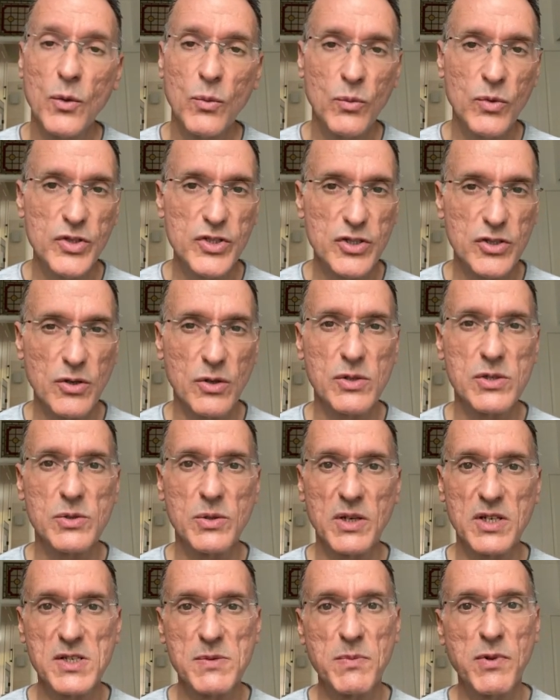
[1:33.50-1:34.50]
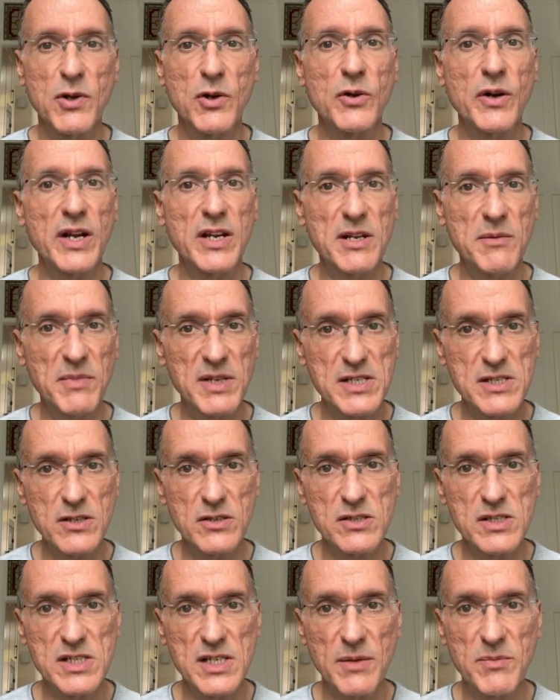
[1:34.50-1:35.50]
We should also explore any
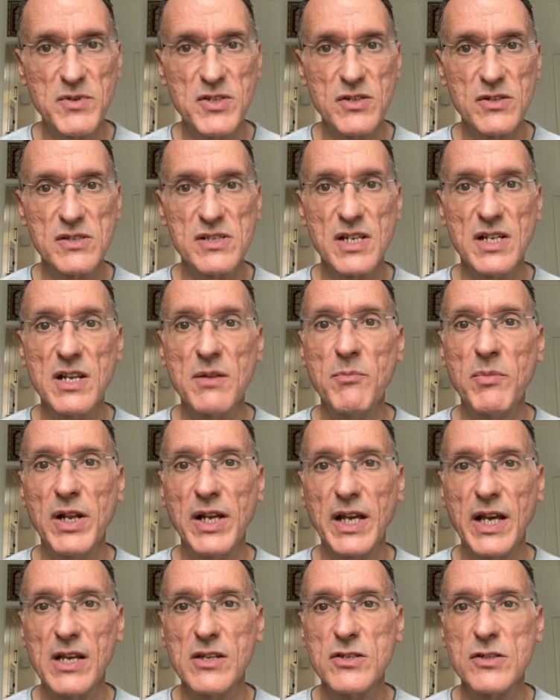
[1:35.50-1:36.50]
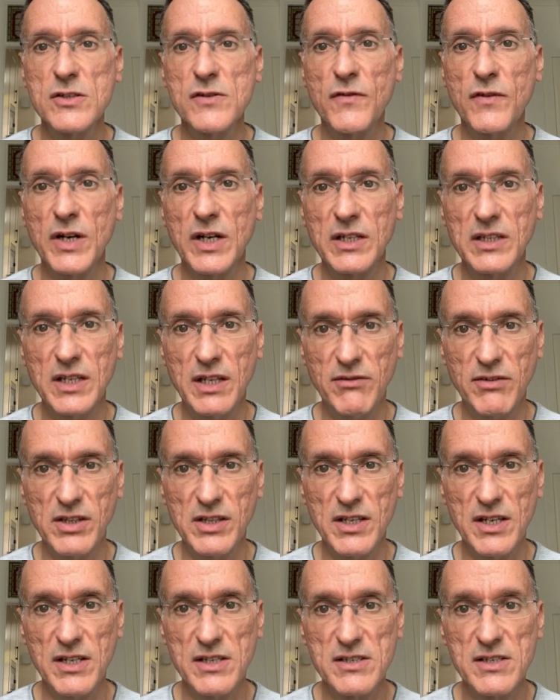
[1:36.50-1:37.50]
misconceptions and implications for
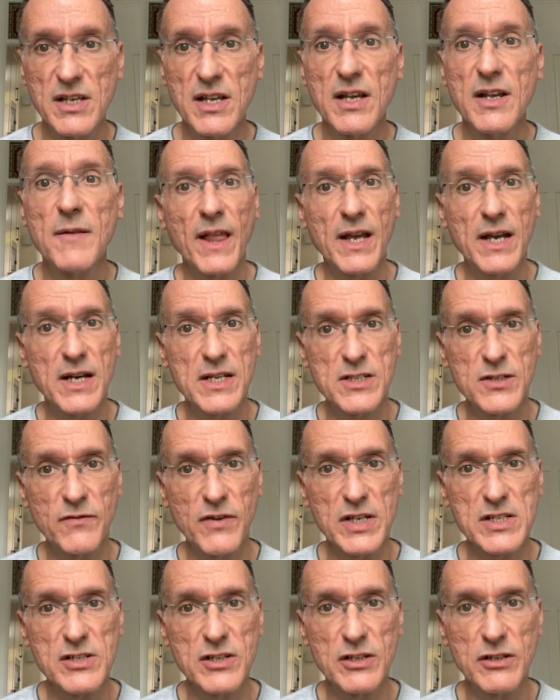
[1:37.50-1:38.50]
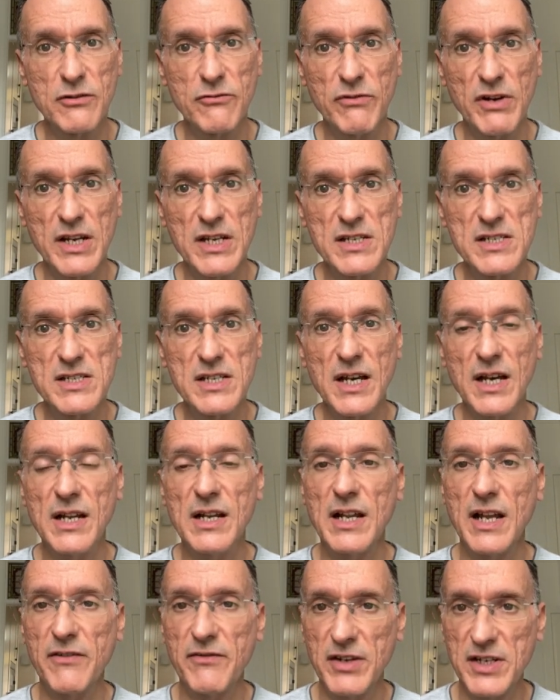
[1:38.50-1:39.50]
activities, cardiovascular risk, and
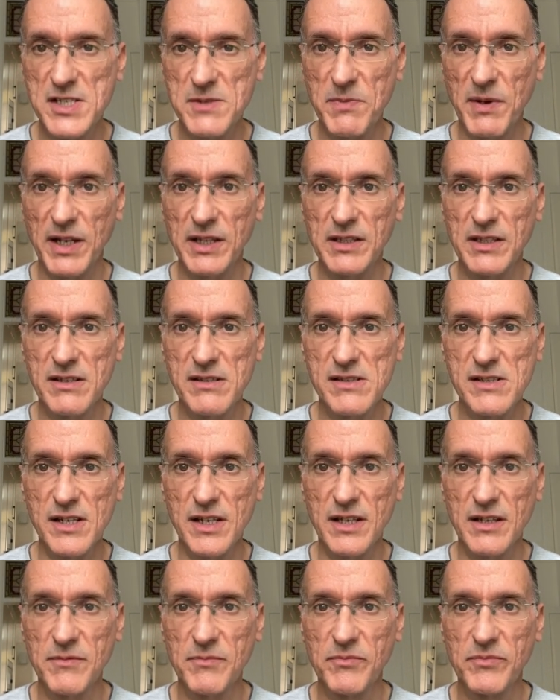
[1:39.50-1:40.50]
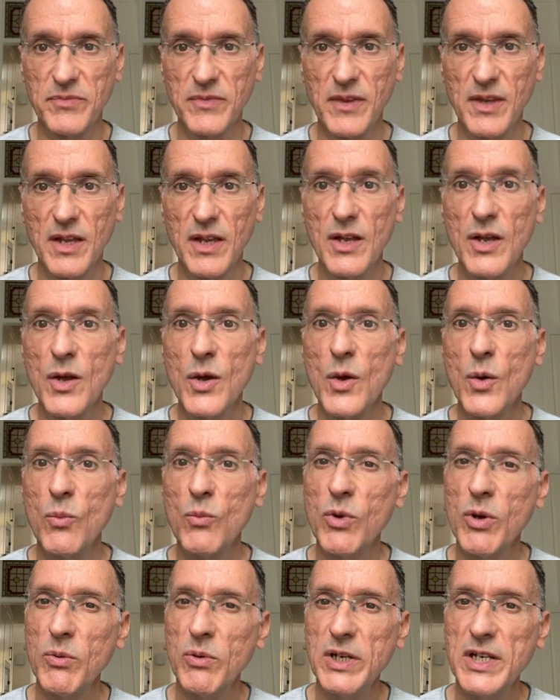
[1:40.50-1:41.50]
life expectancy.
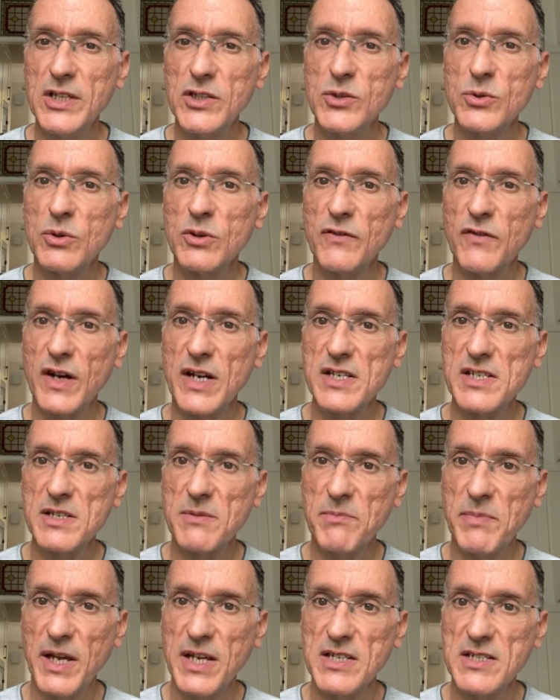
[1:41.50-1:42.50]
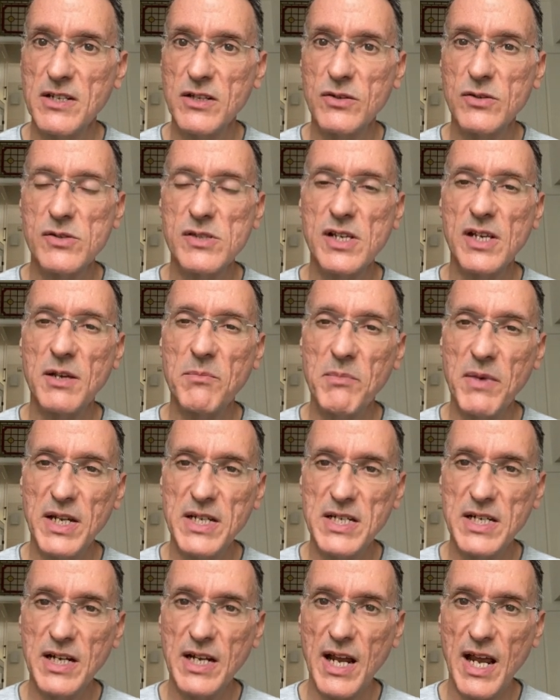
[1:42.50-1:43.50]
We will need to advise the patient to seek
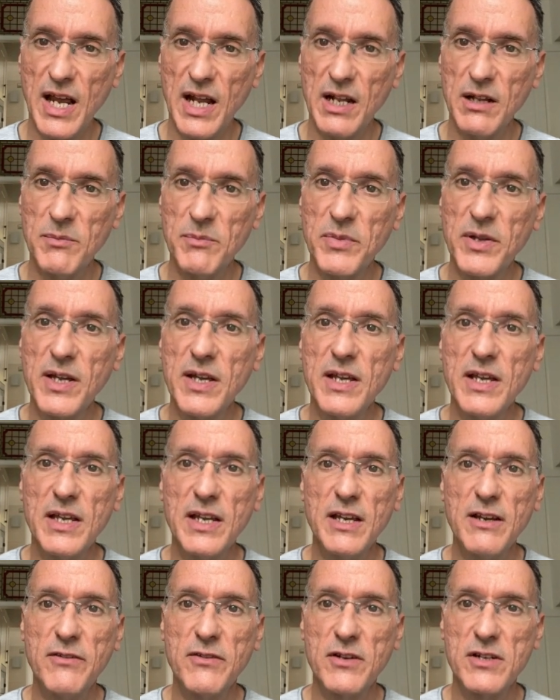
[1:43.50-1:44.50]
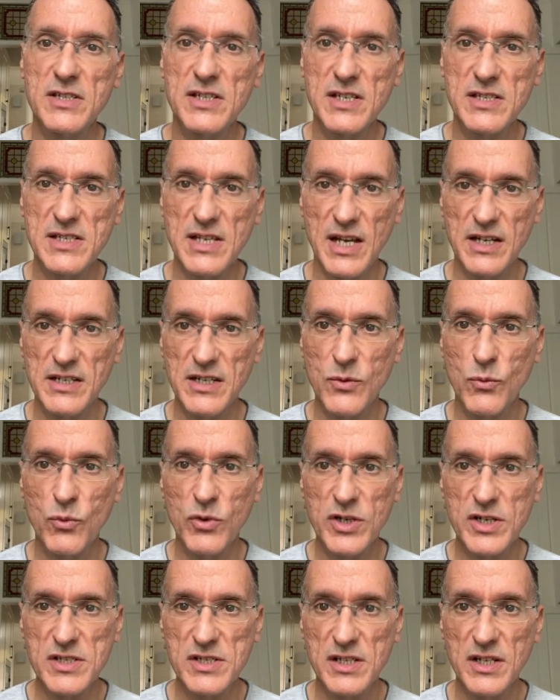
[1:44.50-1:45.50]
medical help if there is a sudden
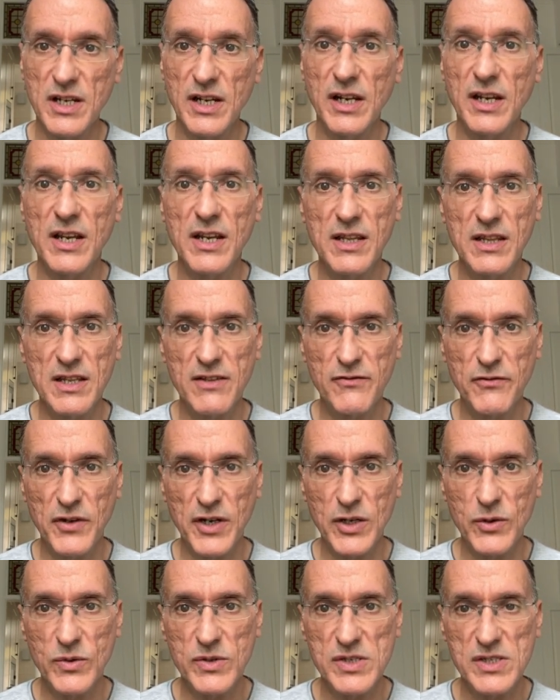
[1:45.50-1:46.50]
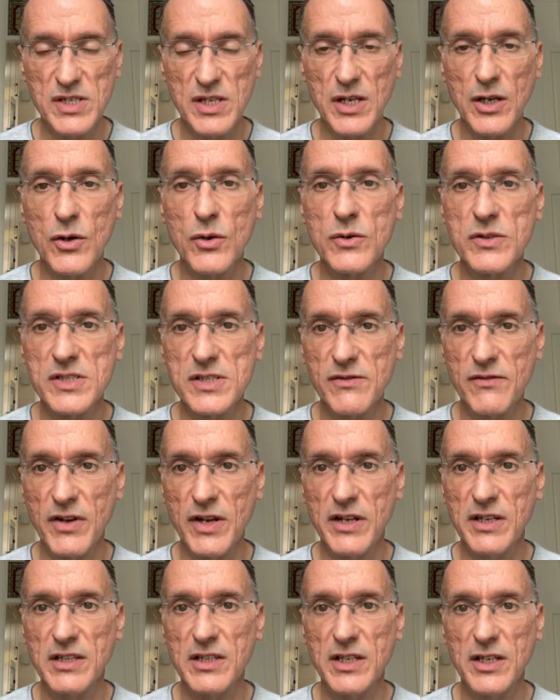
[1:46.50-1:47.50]
worsening in the frequency or
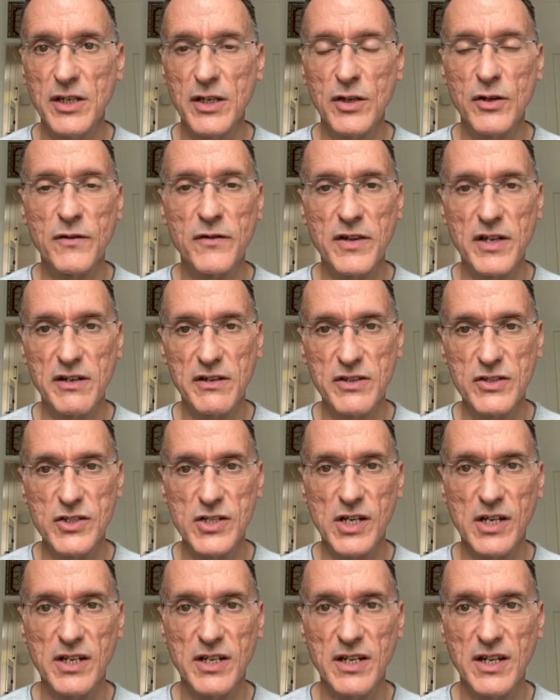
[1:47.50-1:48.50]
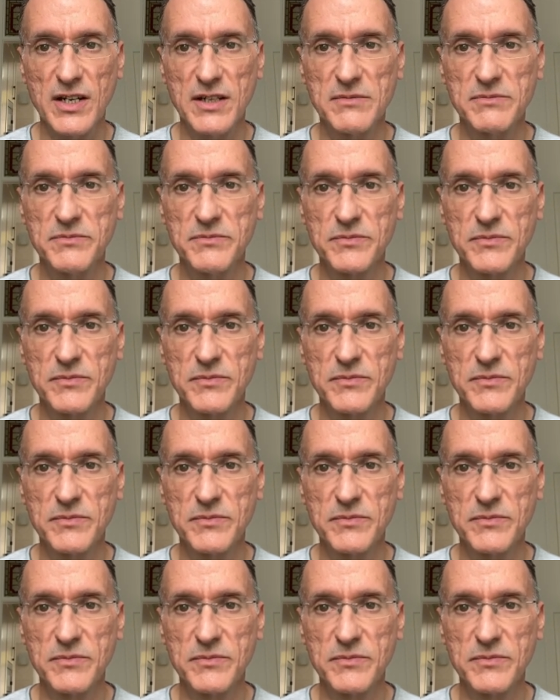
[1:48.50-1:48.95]
severity of their angina.